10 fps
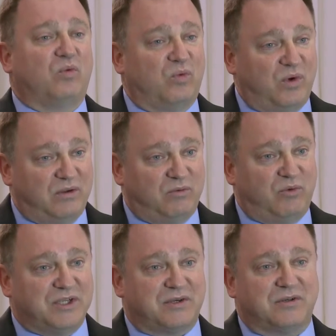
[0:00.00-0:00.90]
we
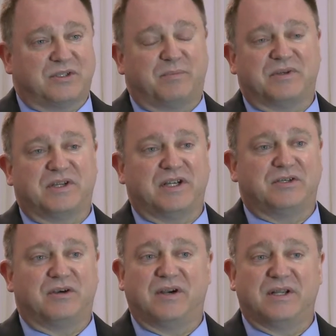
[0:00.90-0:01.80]
researched the procedure,